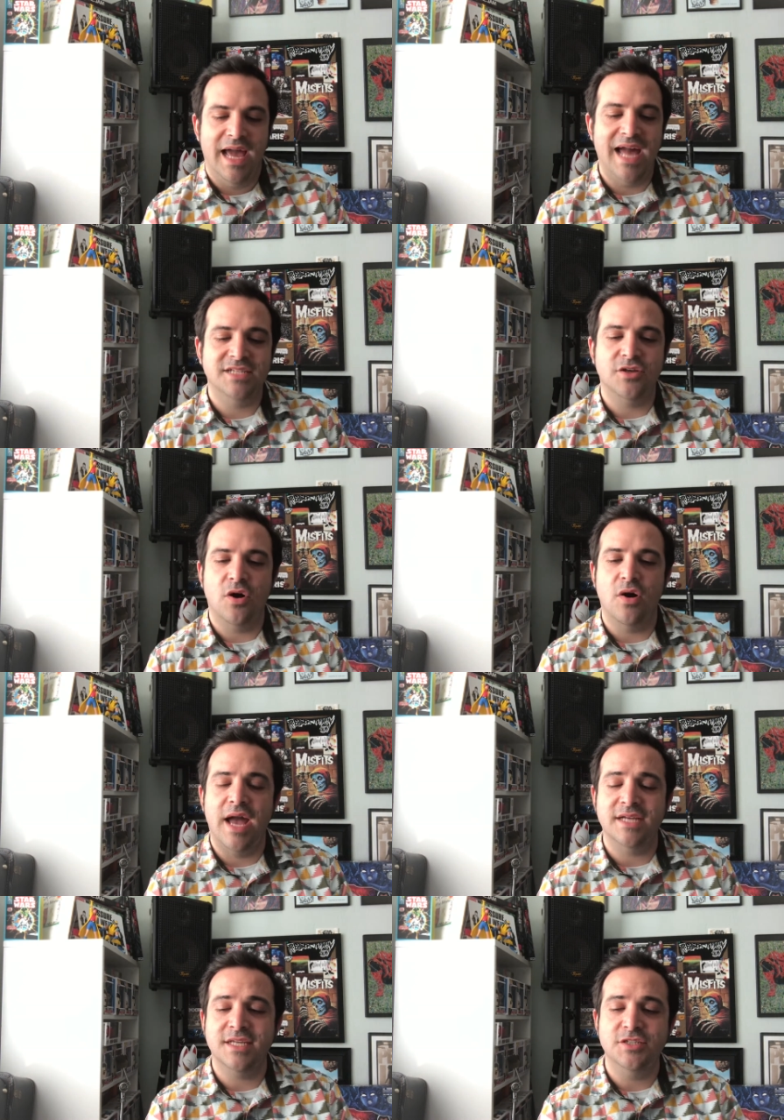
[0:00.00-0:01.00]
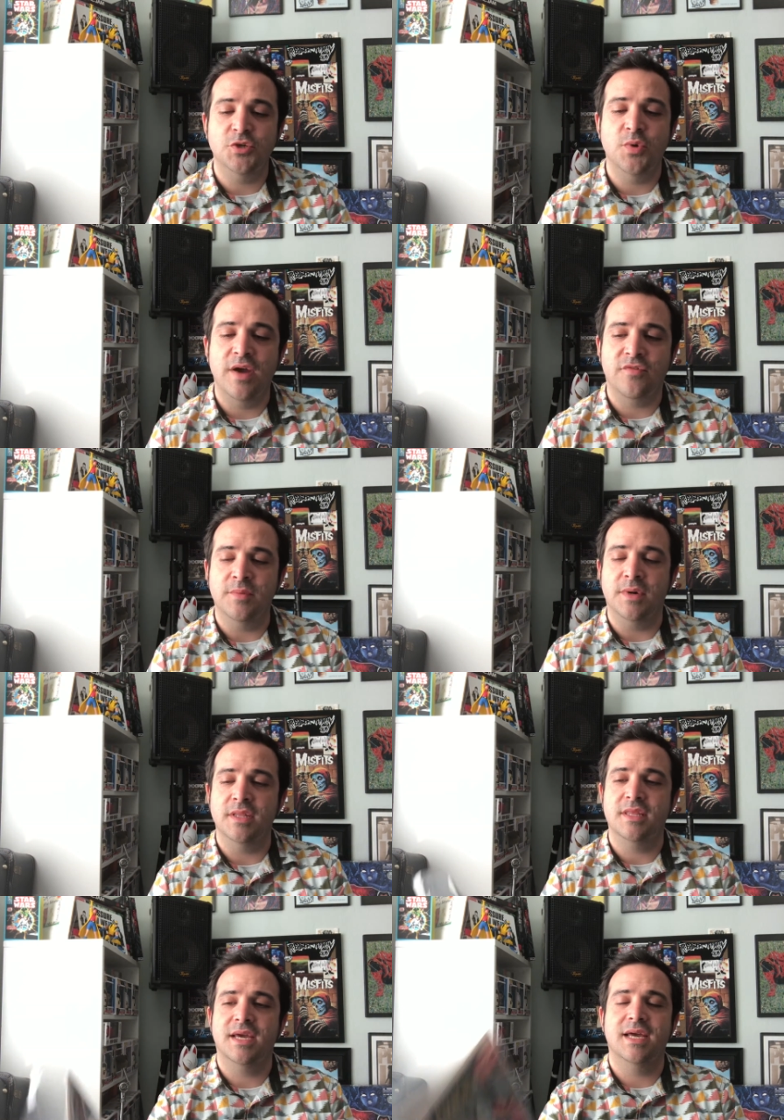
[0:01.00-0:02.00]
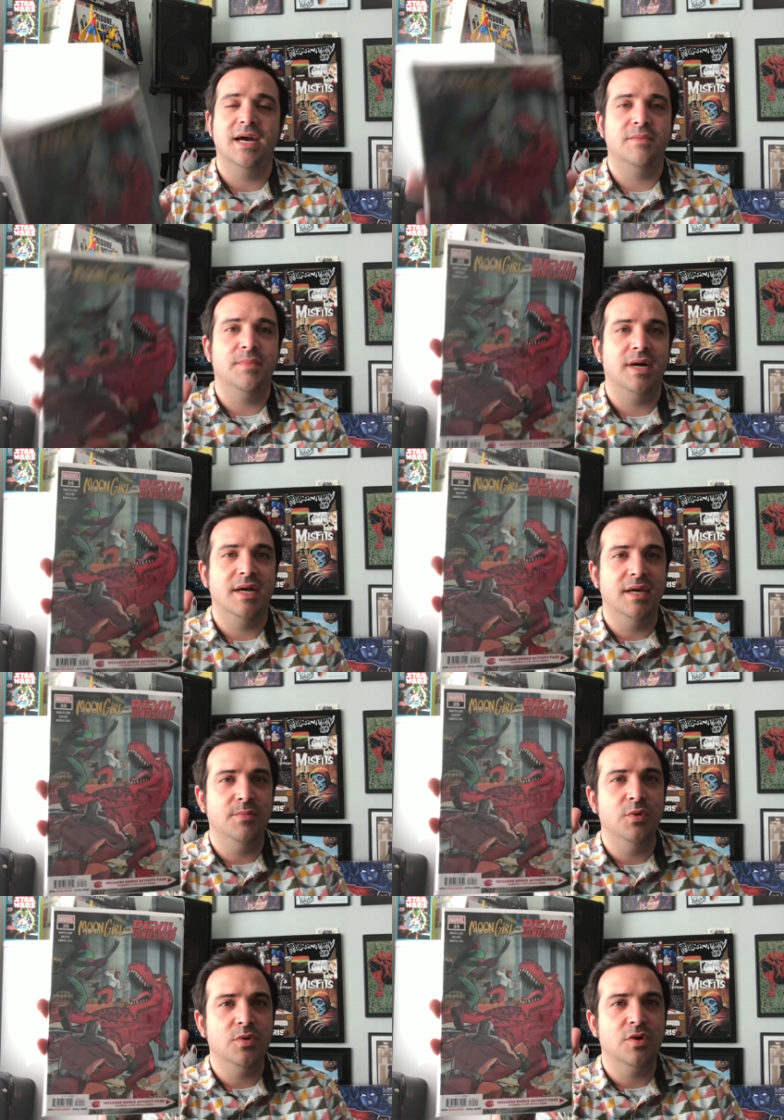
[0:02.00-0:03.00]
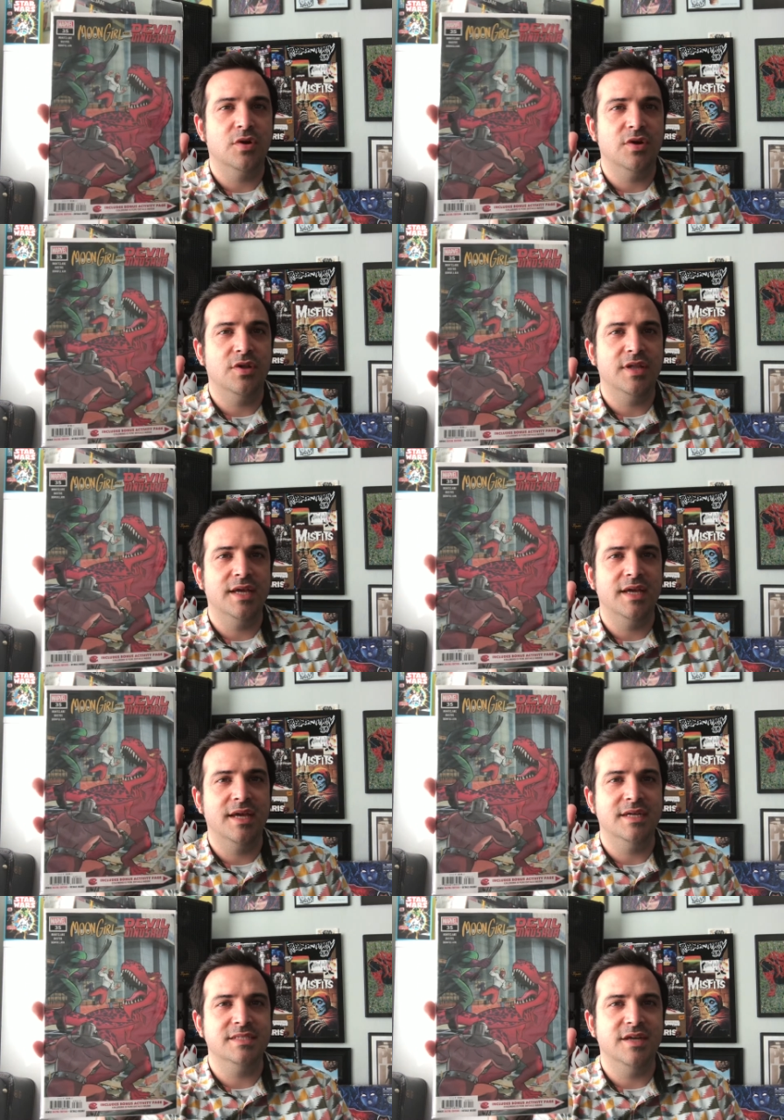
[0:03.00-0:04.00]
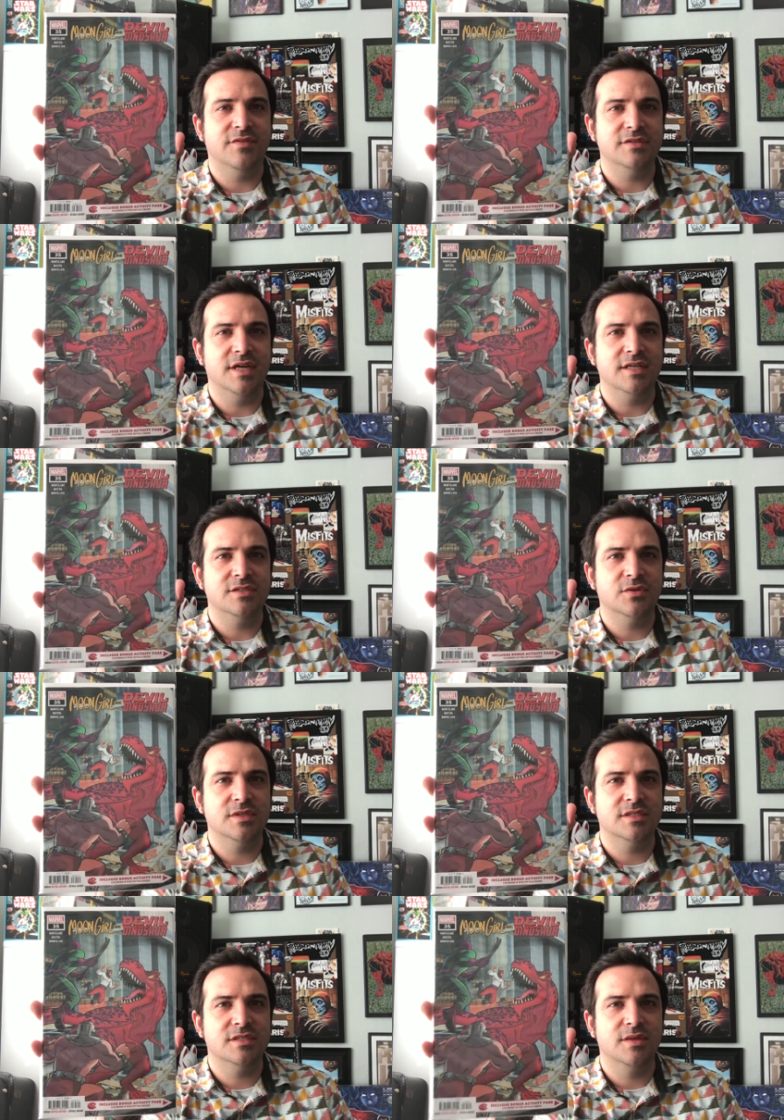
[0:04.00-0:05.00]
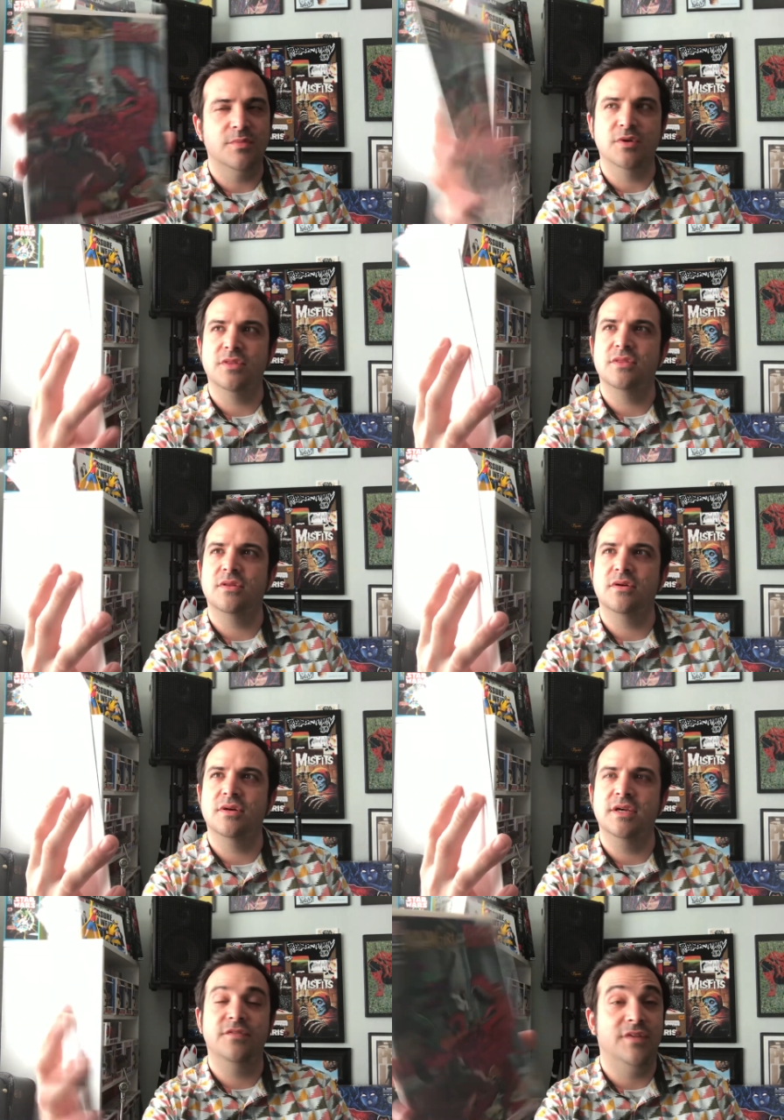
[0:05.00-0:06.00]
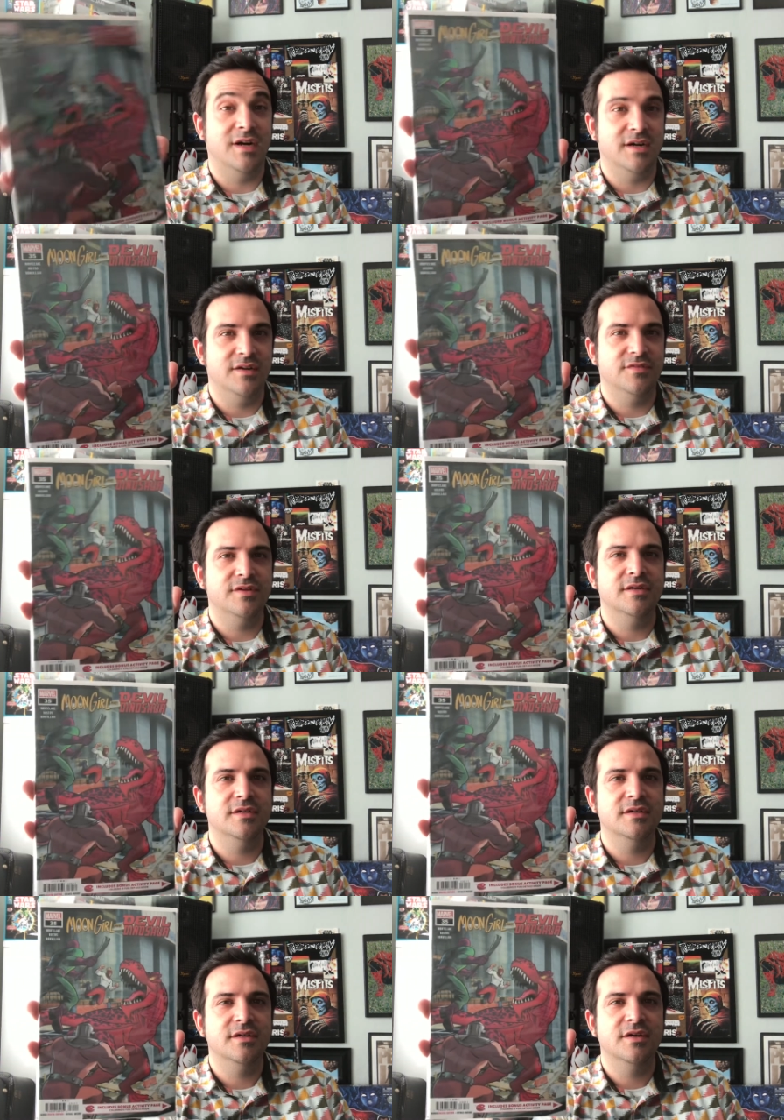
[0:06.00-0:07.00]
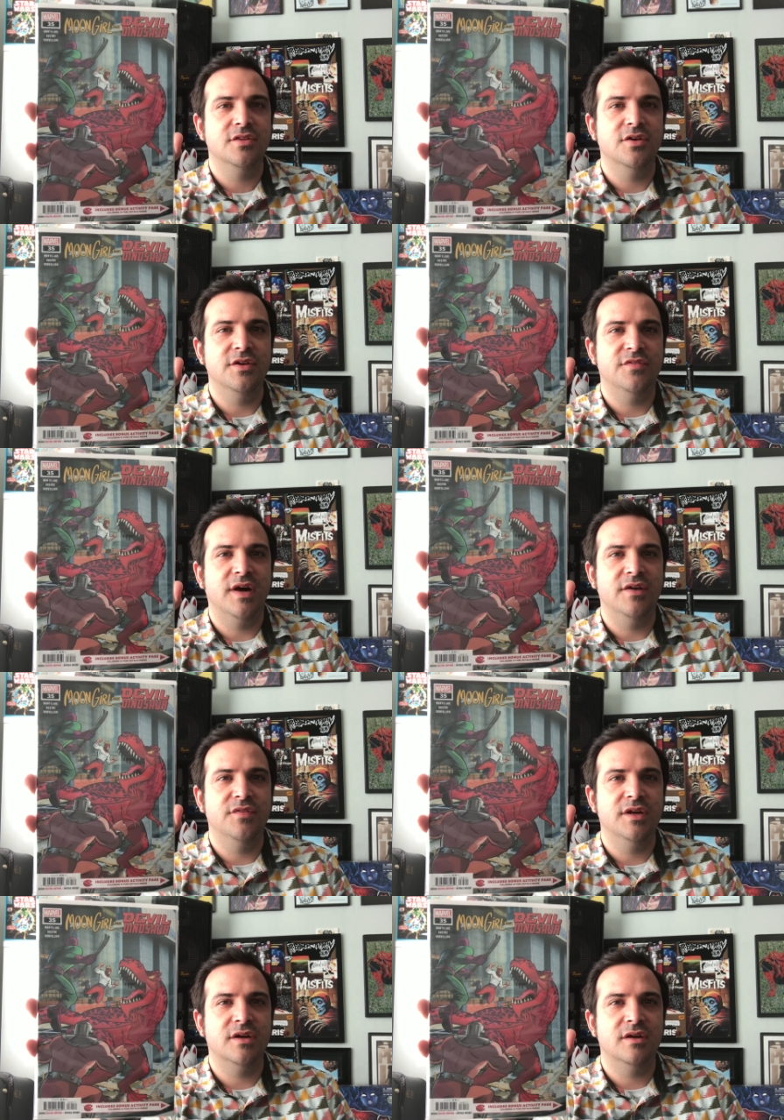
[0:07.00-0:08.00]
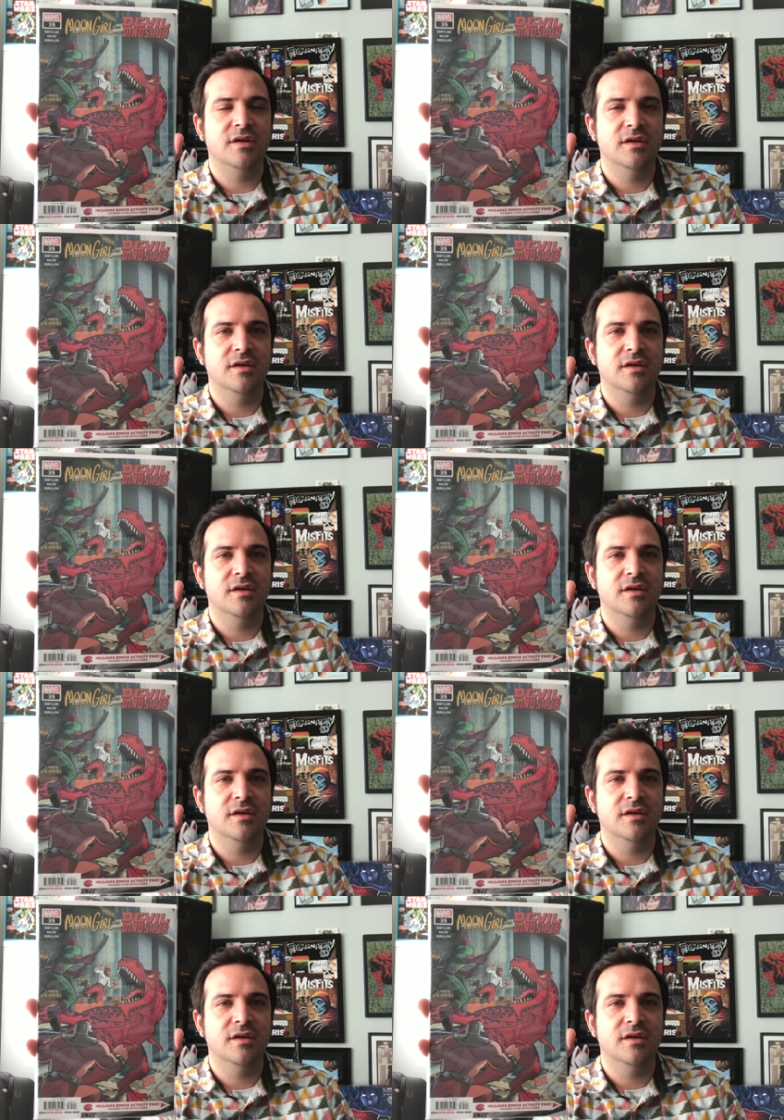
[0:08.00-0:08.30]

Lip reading: As I do every month, I got my Moon Girl and Devil Dinosaur. This is number 35 here.